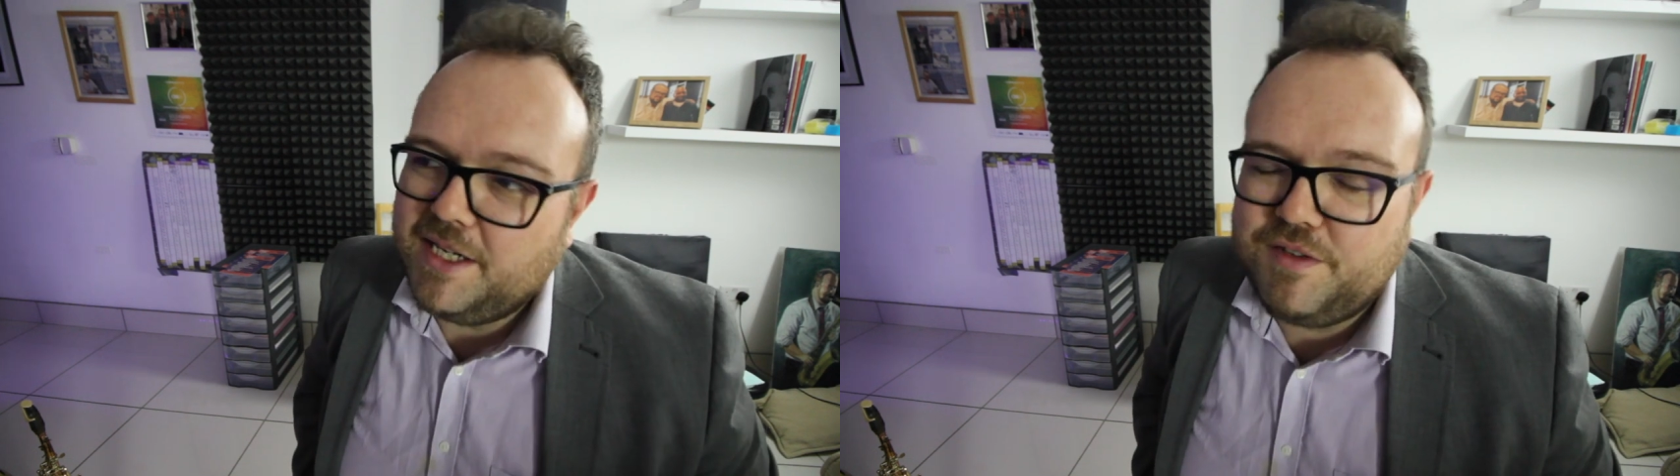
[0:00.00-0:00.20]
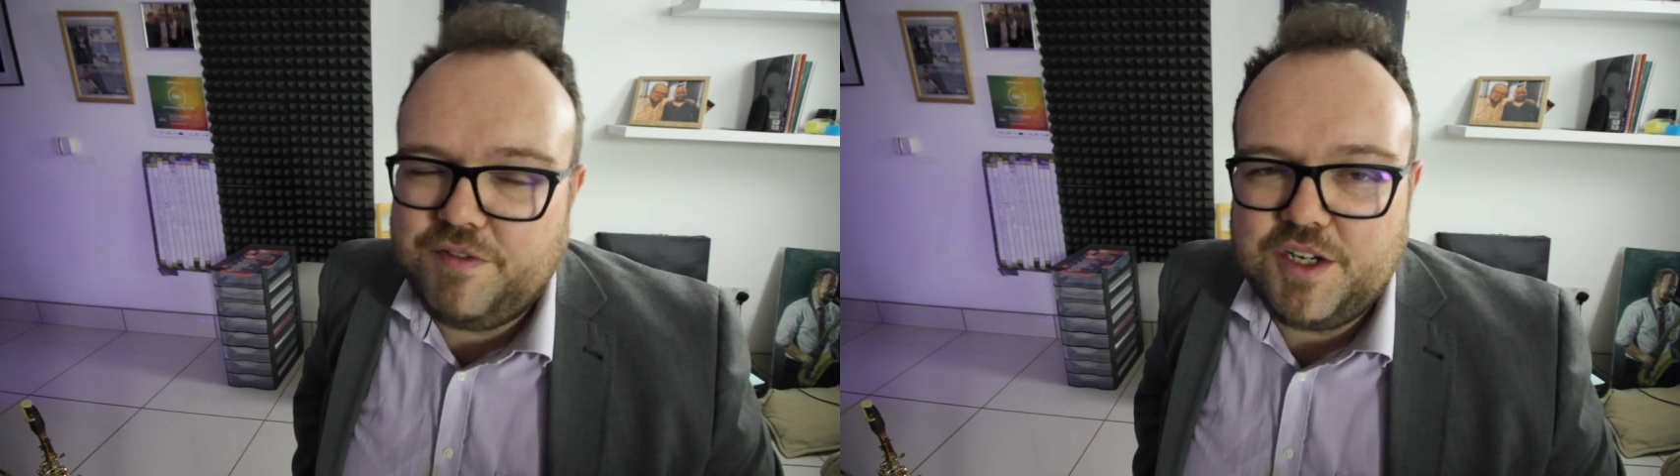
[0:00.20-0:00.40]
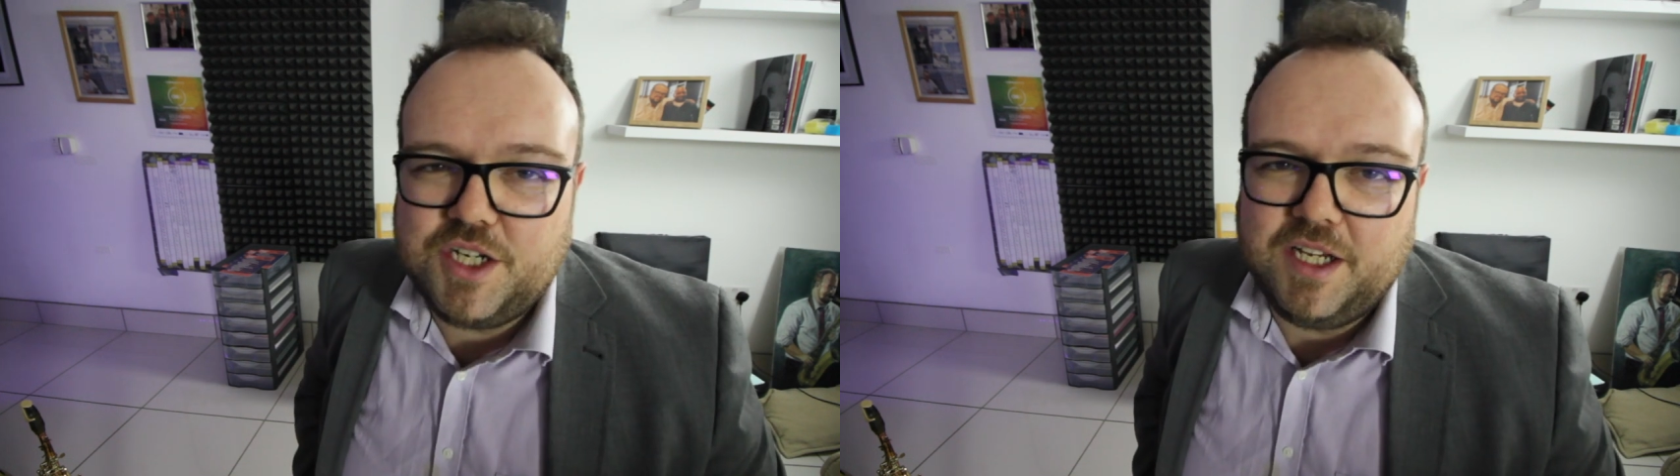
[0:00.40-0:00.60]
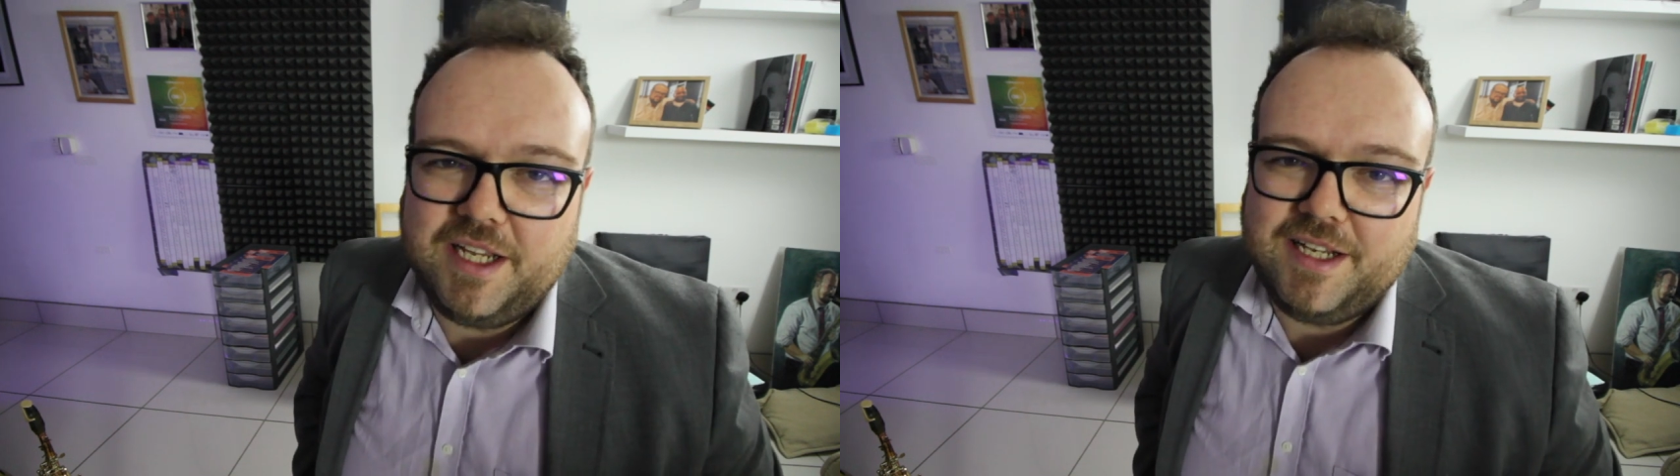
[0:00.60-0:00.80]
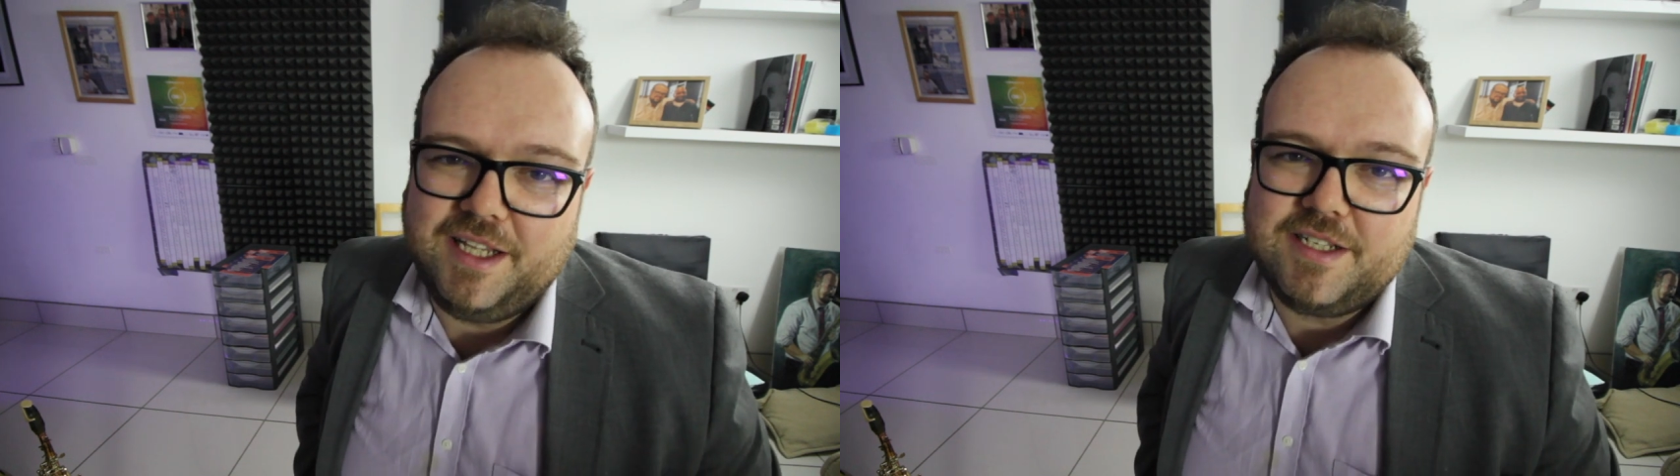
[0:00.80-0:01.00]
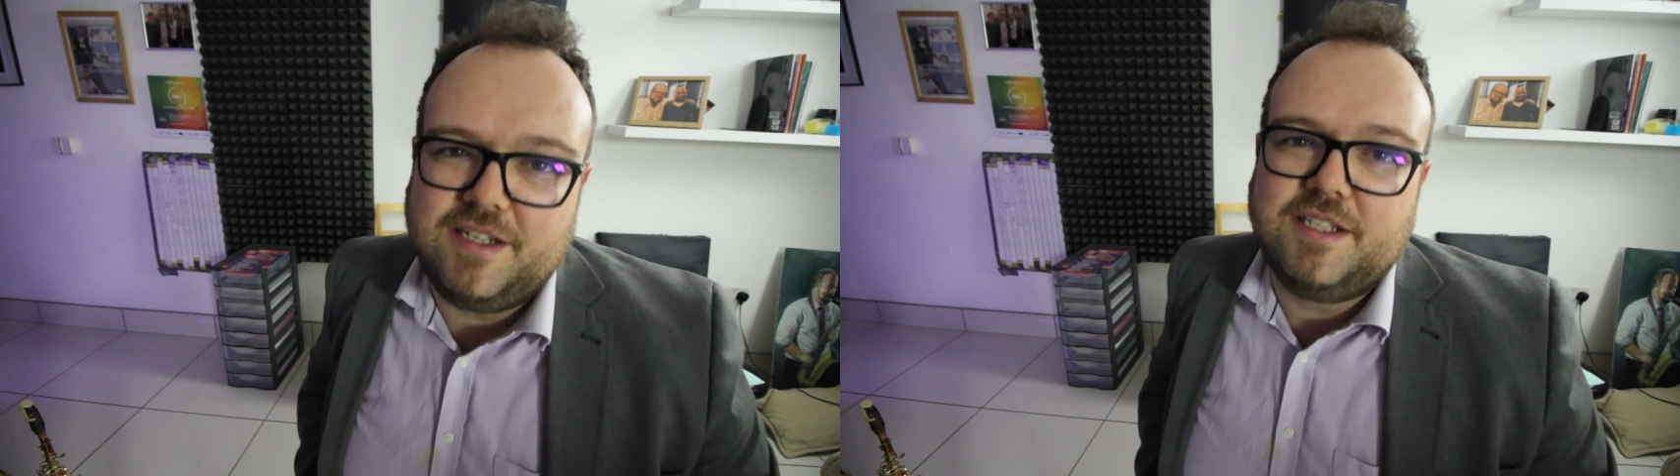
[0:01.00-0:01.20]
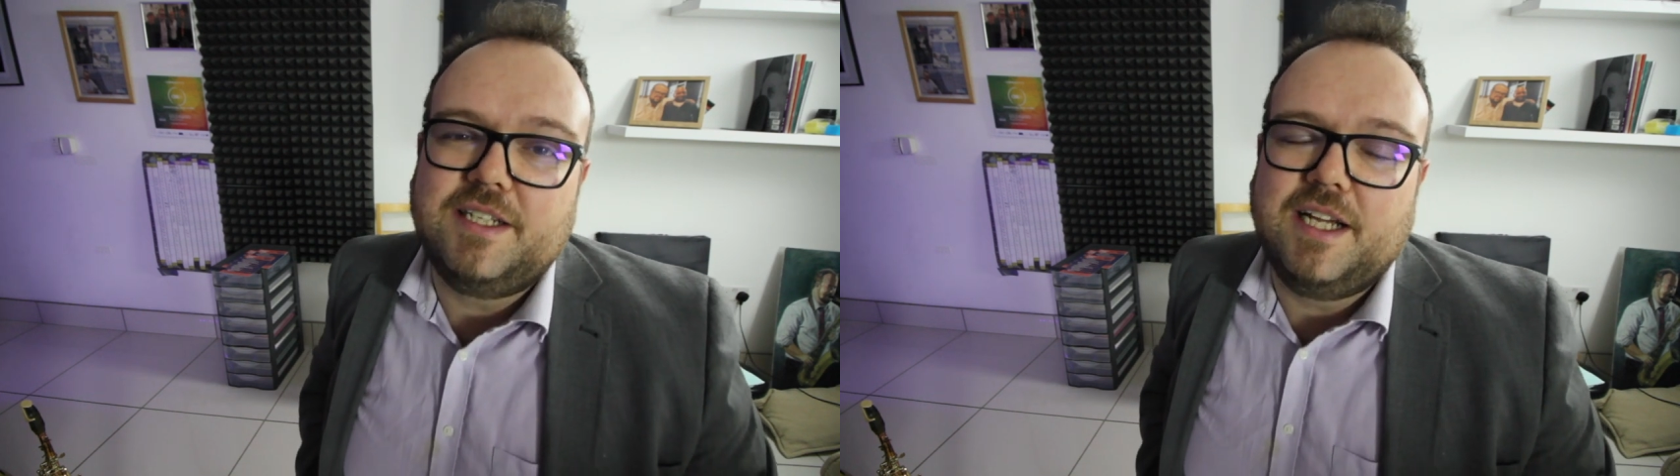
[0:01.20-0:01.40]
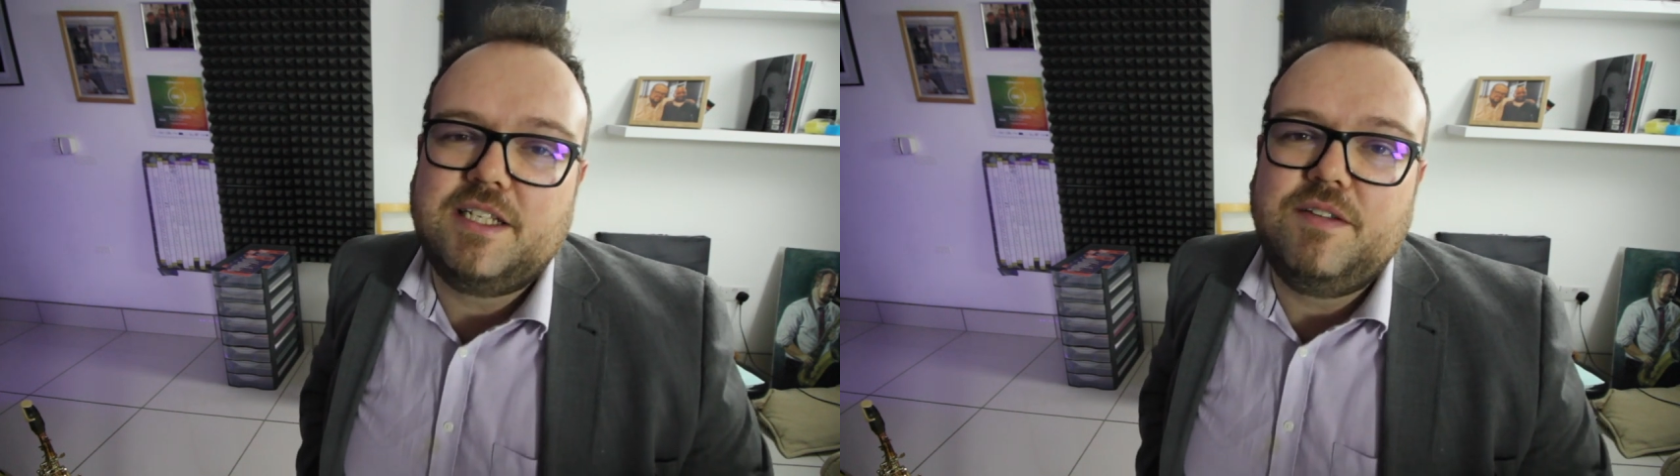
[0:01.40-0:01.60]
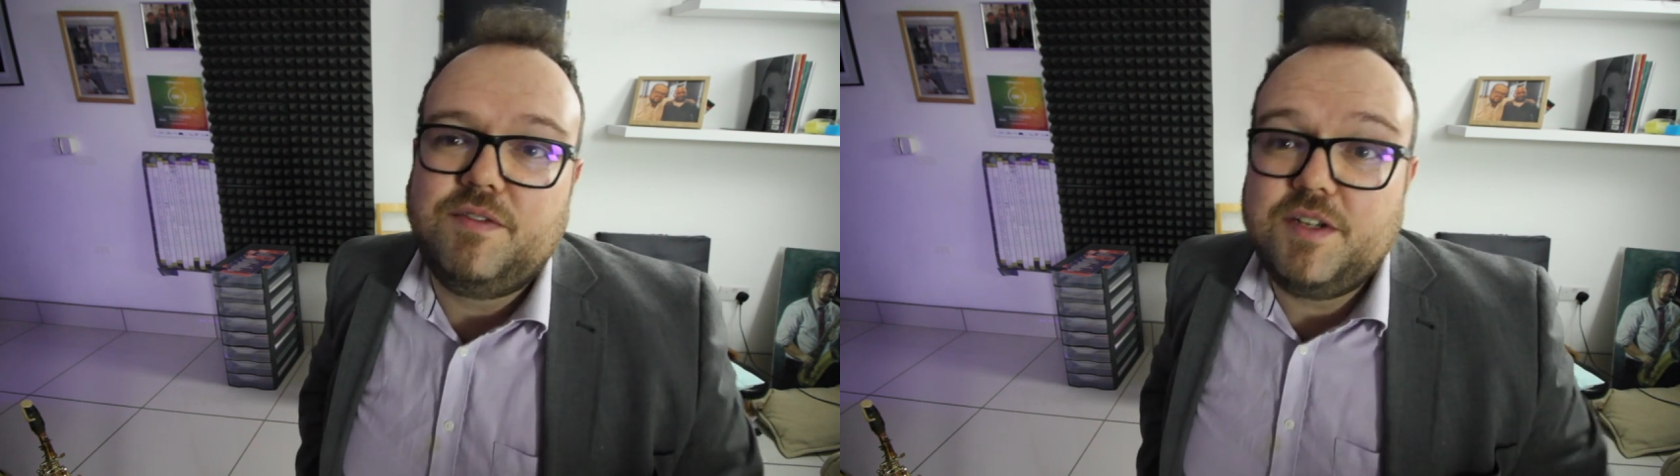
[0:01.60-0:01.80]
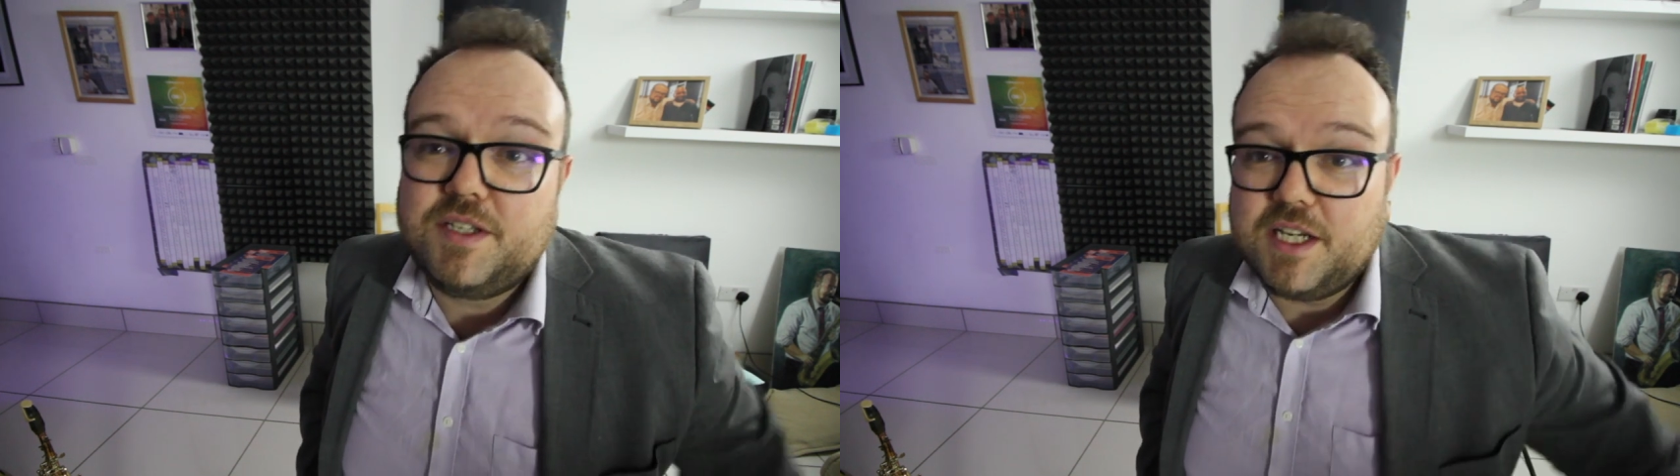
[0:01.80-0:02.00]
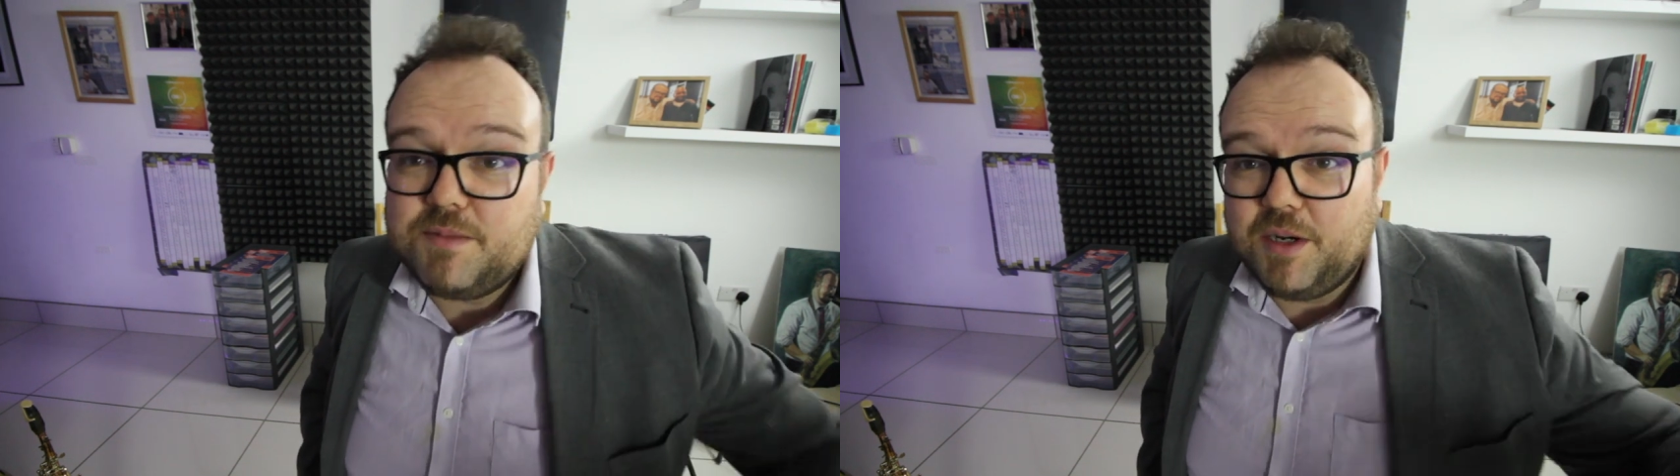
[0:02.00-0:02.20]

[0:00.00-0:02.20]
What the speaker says: is officially listed as 1956,